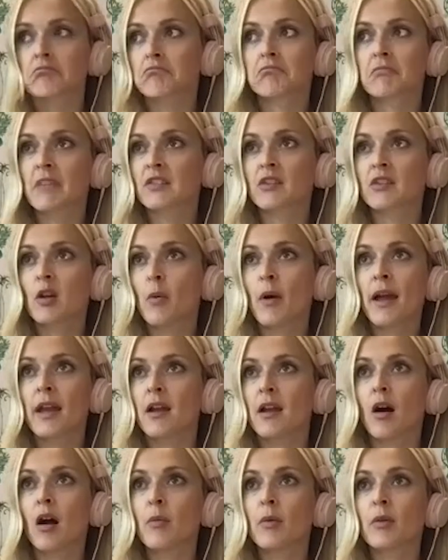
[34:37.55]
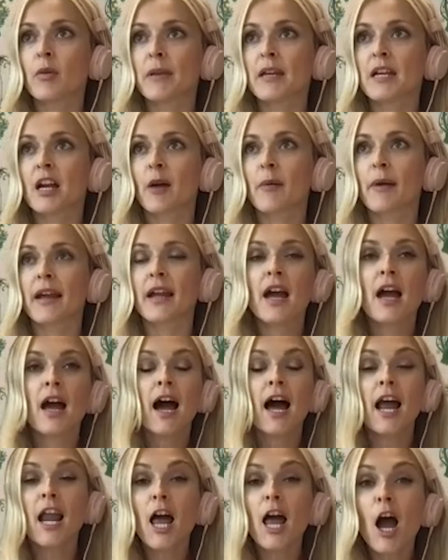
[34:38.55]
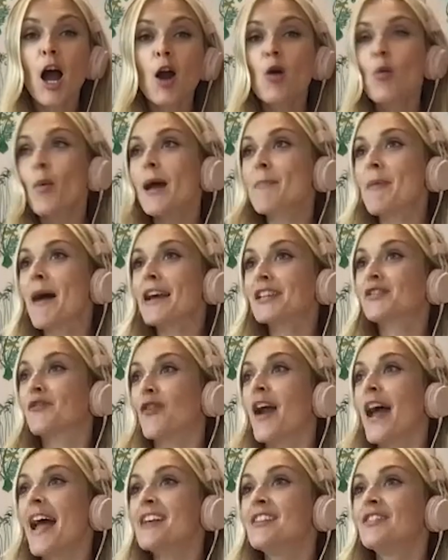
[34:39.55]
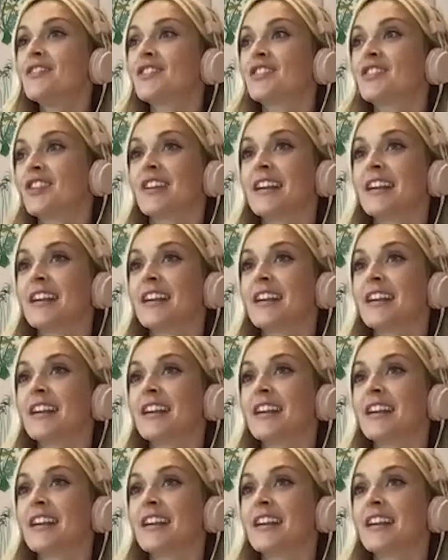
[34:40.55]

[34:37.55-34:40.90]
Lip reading: There's no way. I would be going, hello, we're best friends.